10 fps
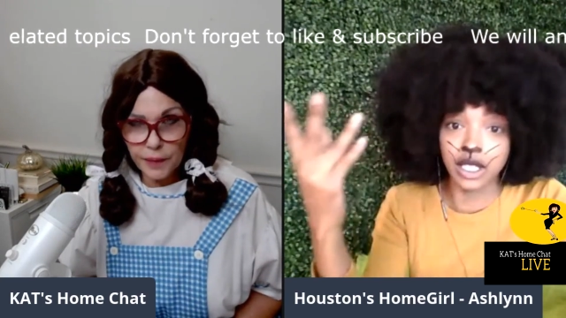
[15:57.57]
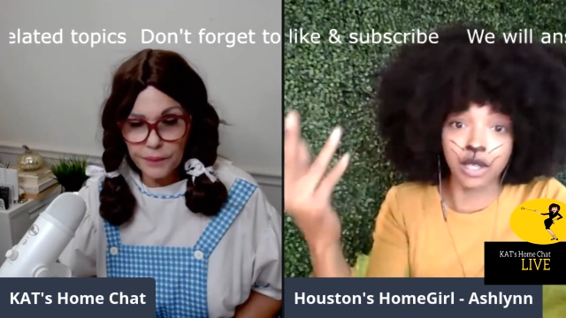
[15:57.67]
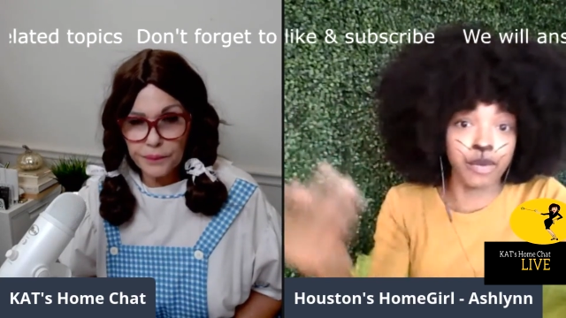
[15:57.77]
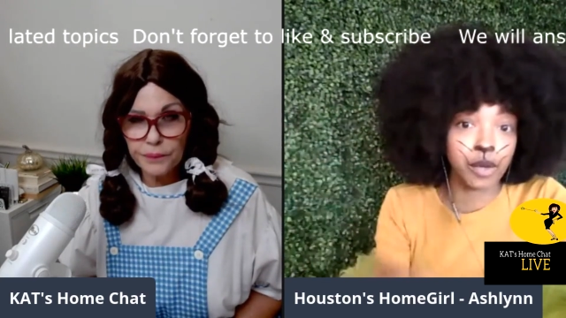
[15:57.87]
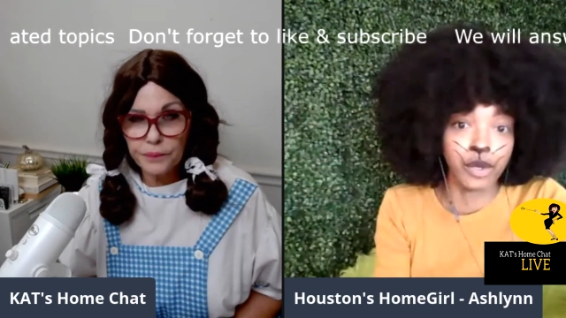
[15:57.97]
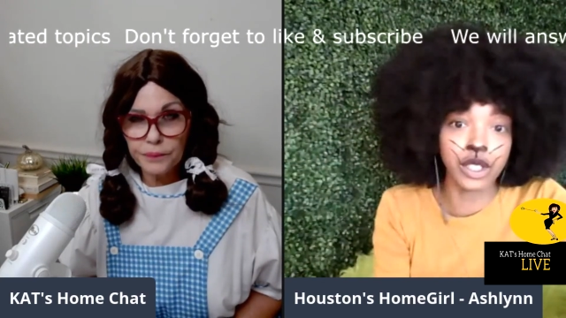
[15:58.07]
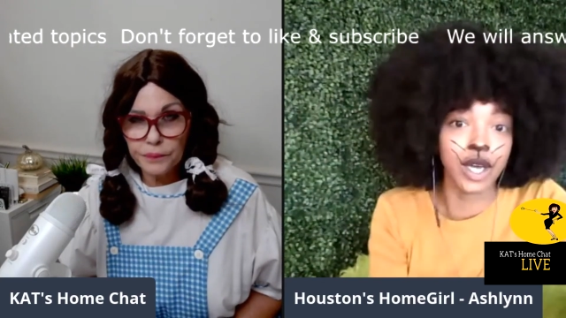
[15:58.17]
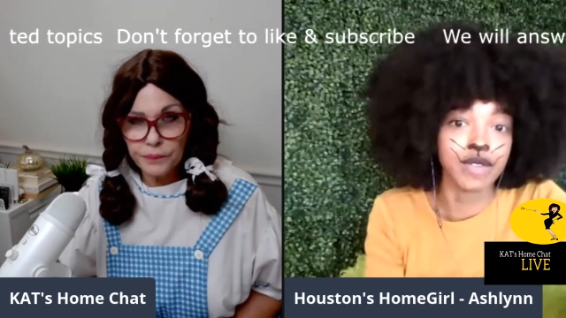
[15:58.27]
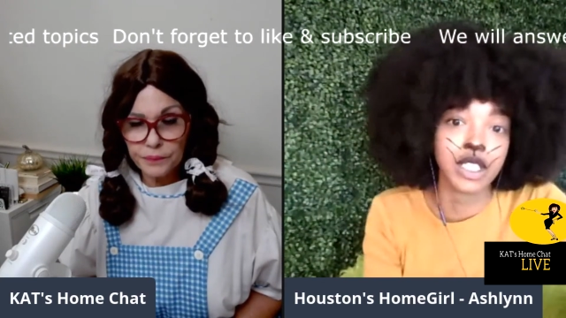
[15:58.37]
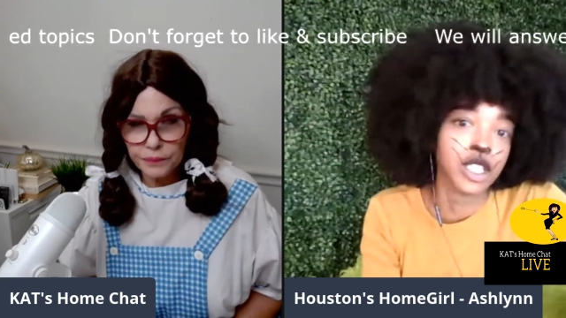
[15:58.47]
Speaker 1: some people still
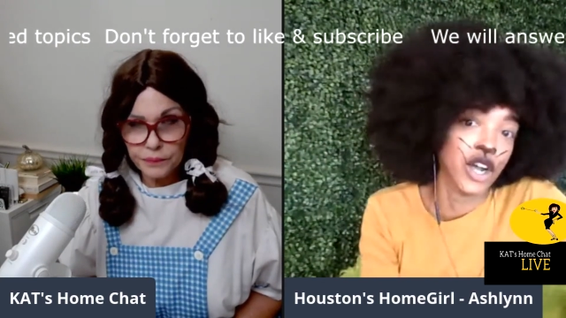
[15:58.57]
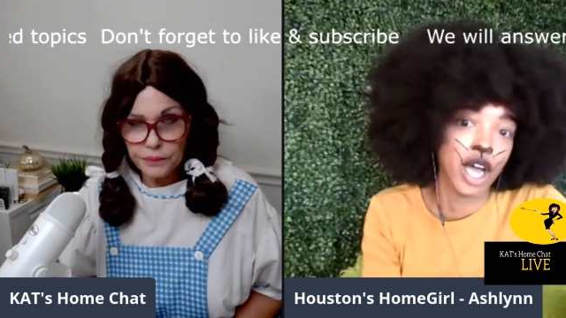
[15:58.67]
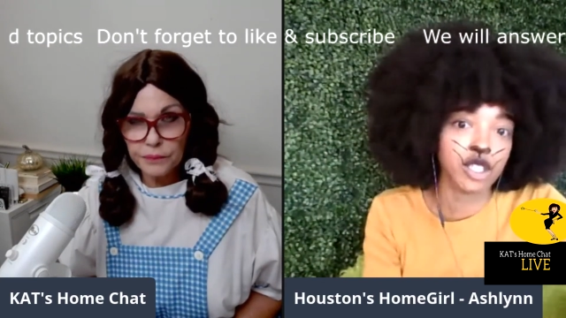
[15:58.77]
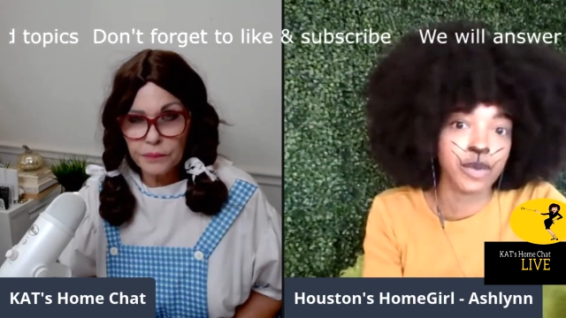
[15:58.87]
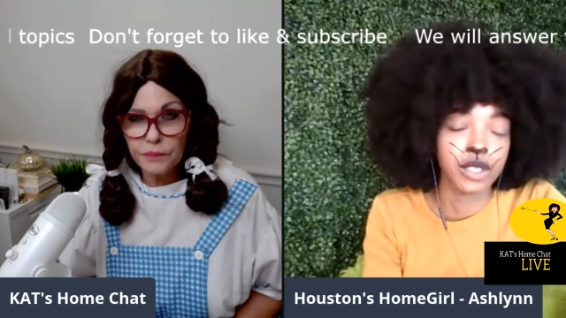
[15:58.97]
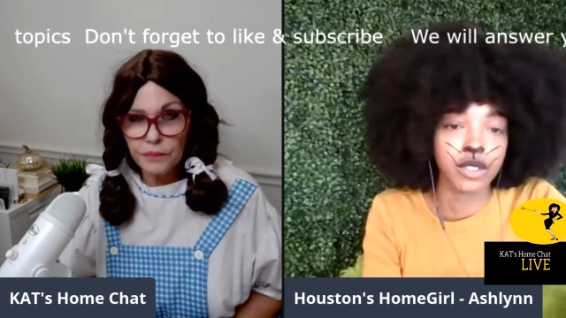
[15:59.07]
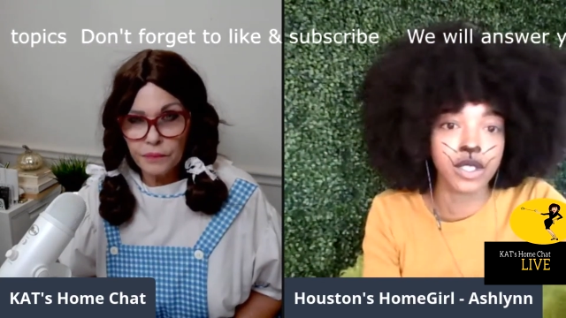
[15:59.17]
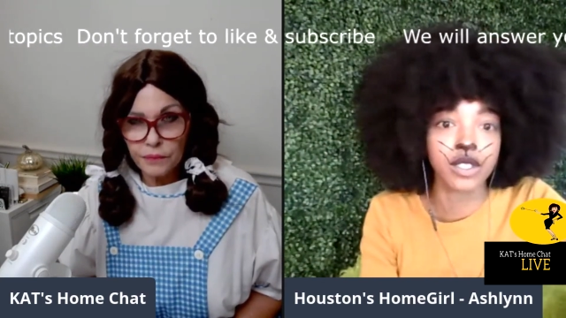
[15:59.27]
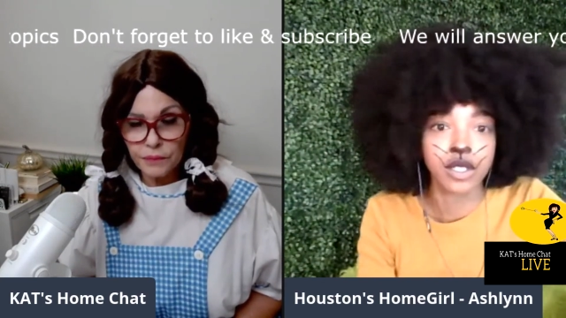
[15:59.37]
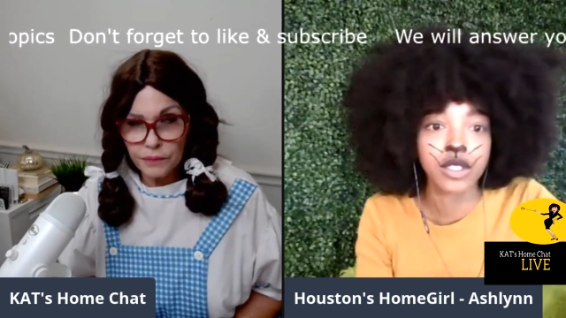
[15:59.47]
have to get their house built
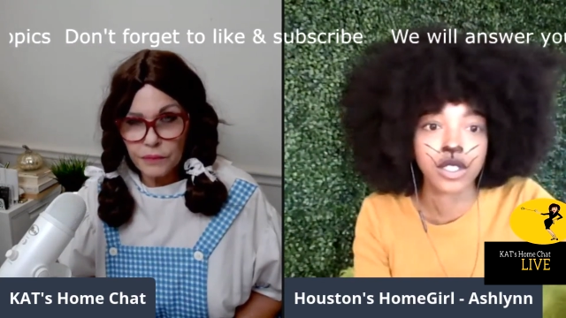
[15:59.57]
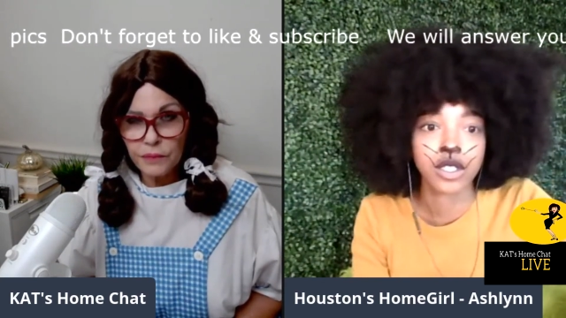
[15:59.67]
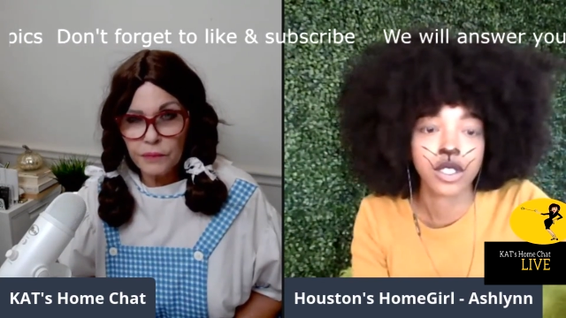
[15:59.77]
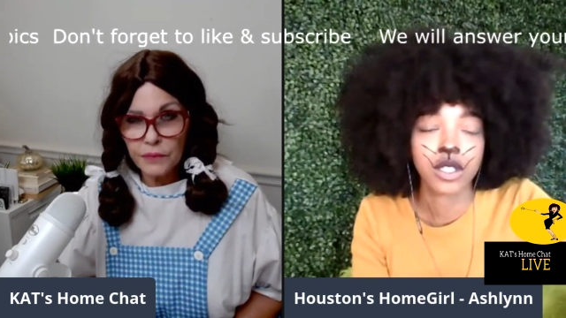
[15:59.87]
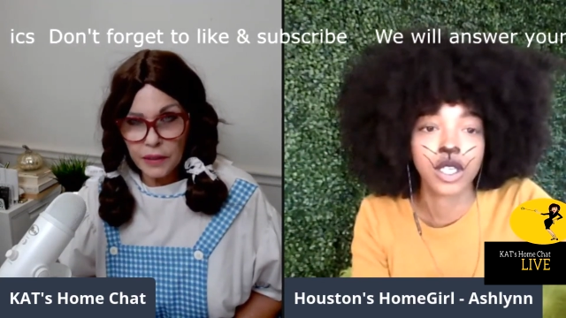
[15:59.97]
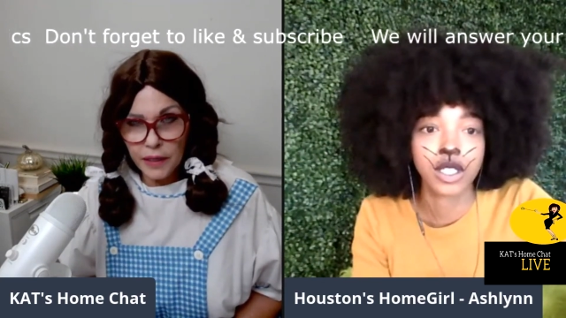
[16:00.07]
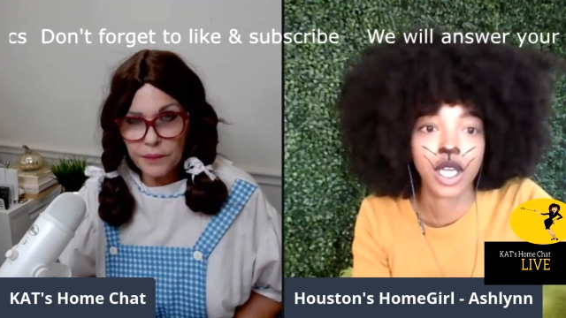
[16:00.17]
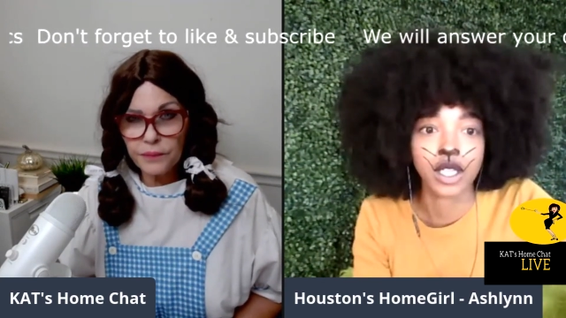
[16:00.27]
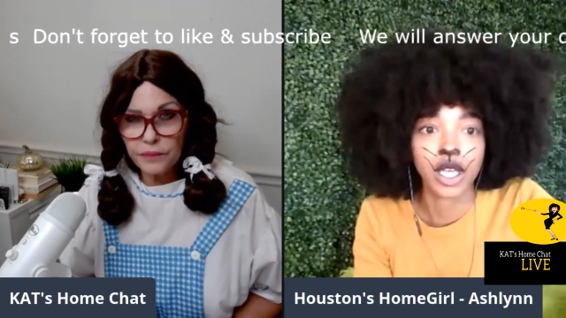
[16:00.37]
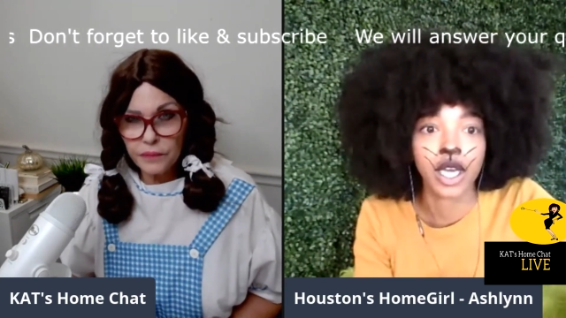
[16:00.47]
and things yeah,
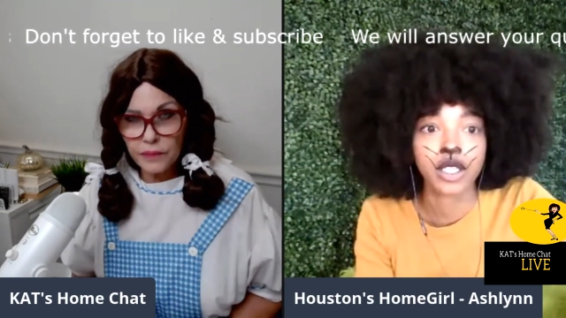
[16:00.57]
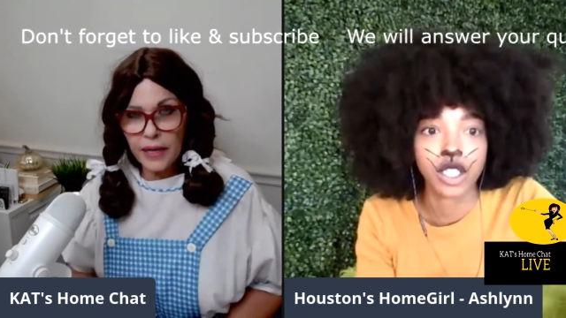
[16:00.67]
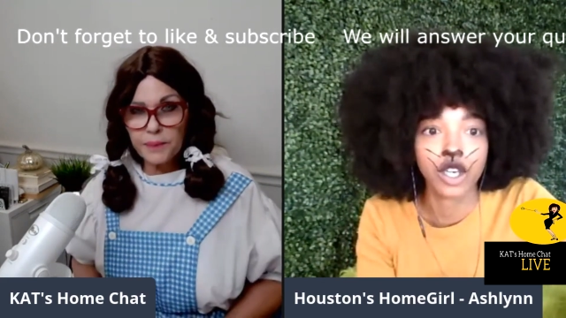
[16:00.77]
like that. So